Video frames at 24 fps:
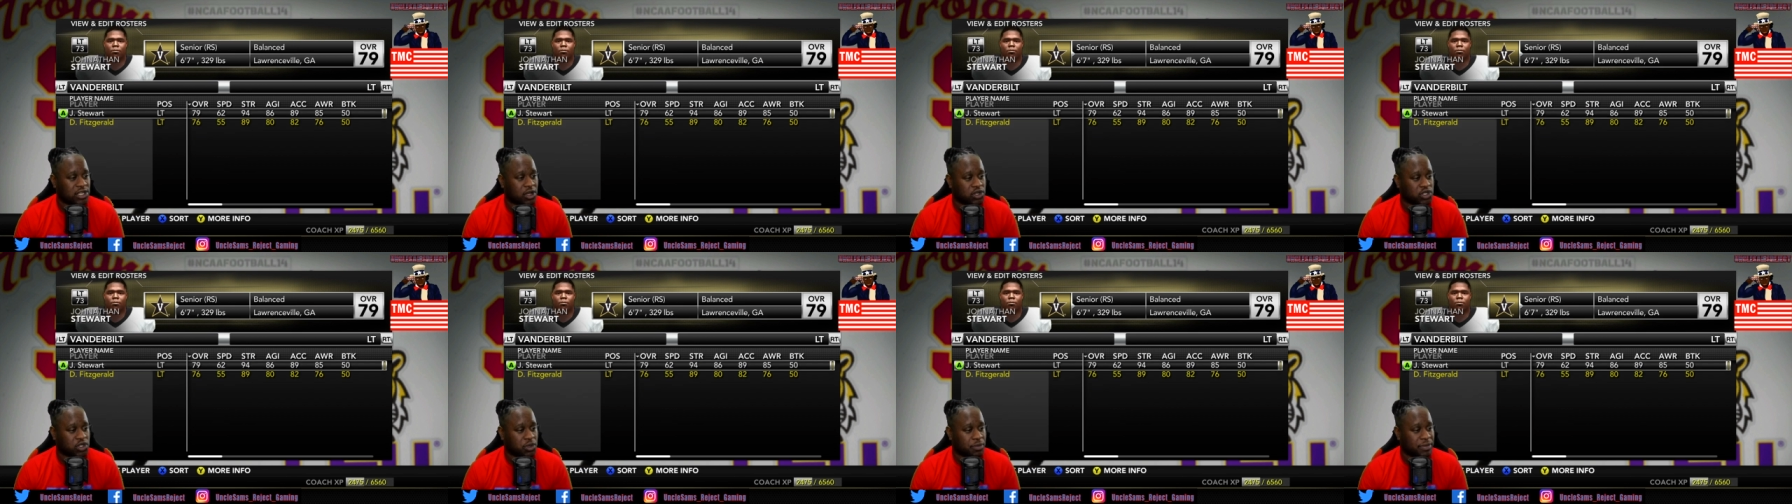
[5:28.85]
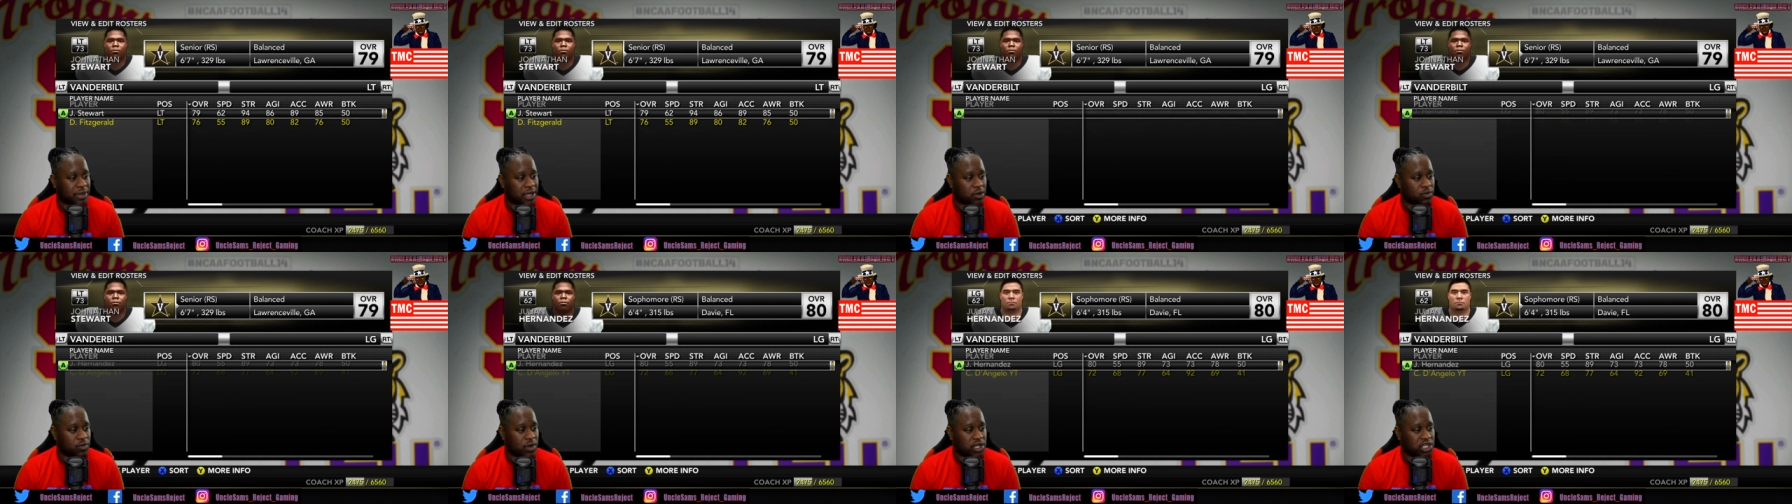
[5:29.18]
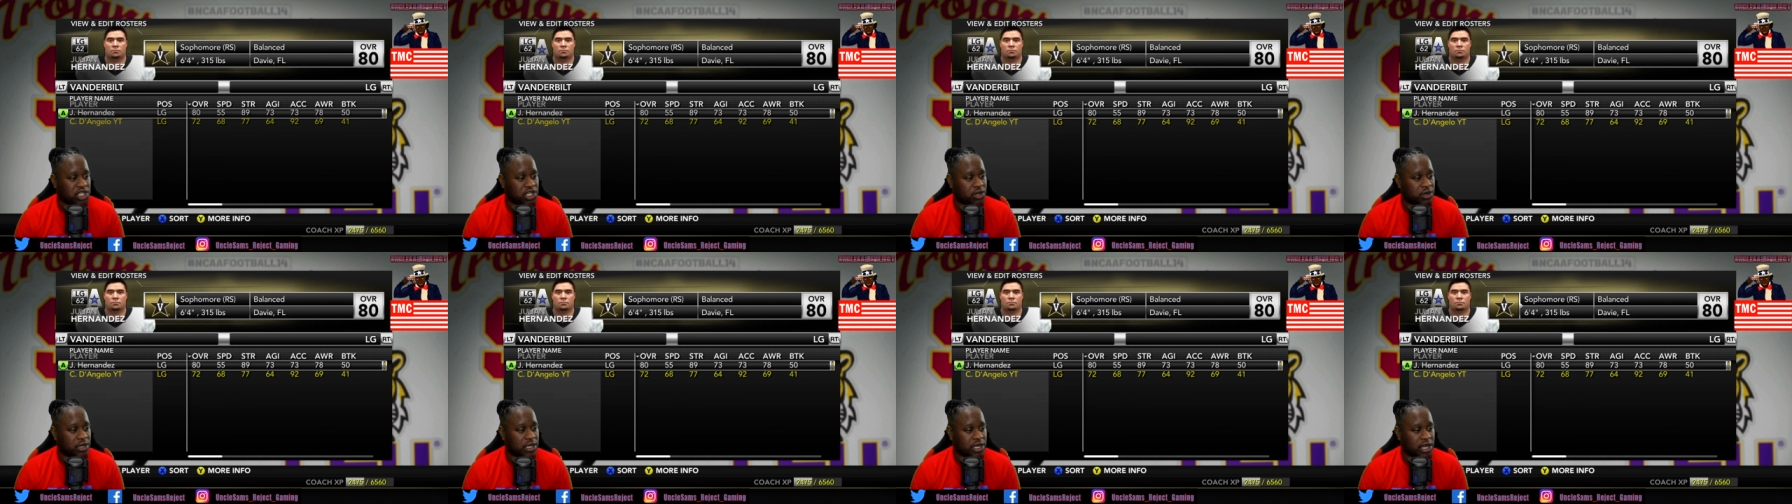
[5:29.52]
He's also being
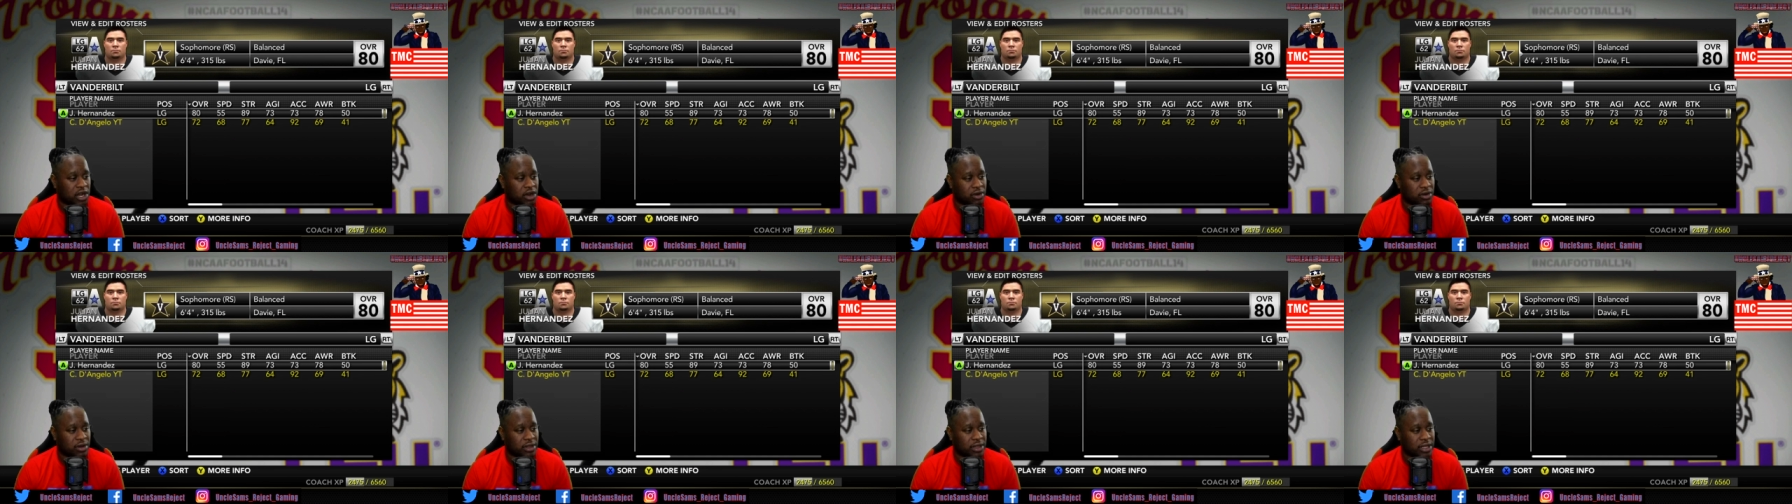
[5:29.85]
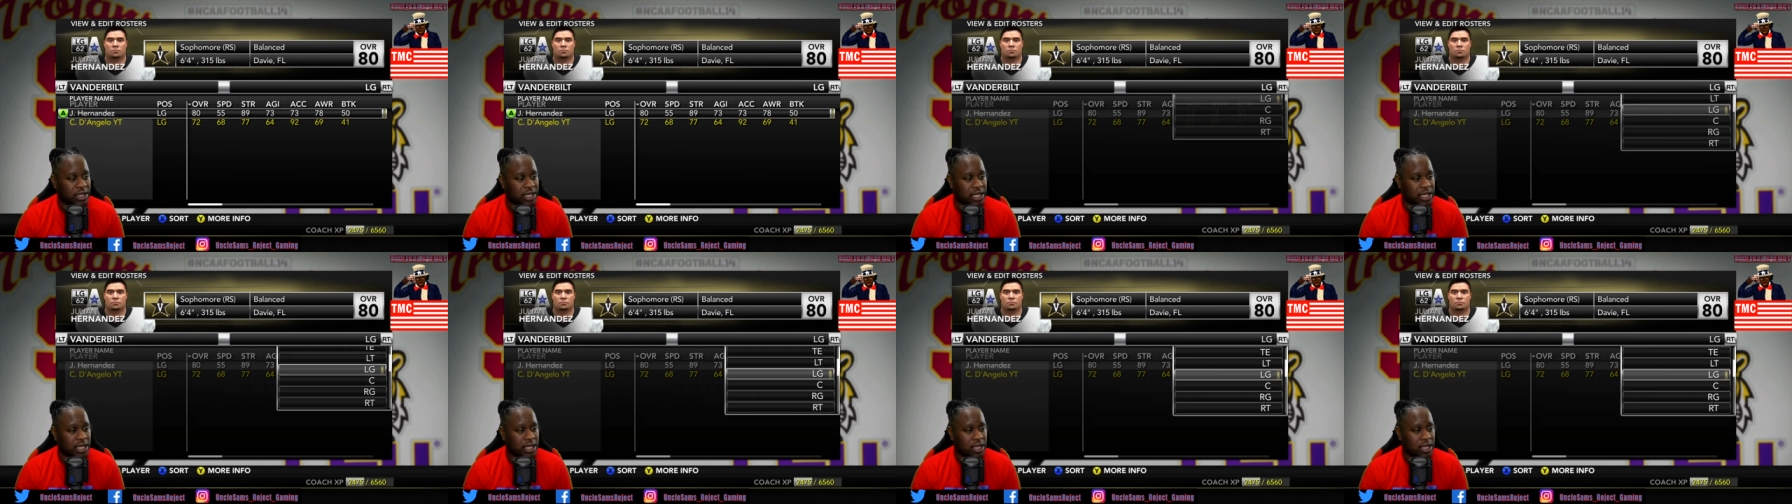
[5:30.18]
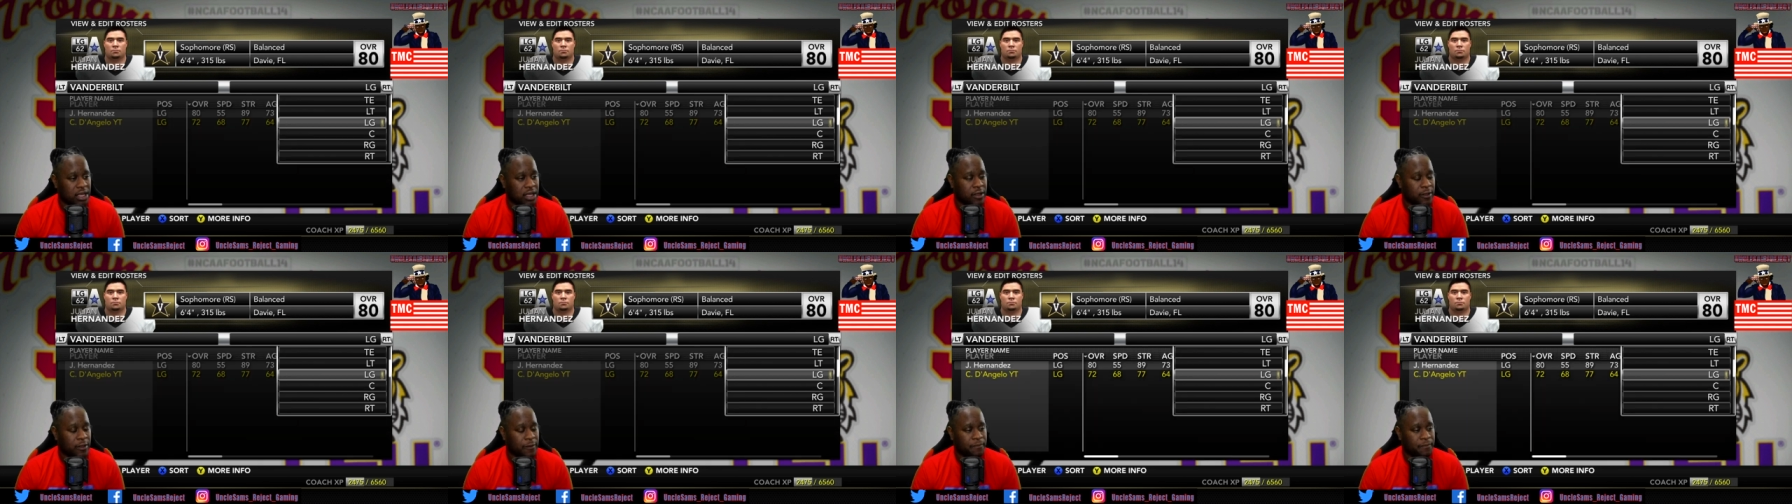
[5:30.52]
redshirted currently.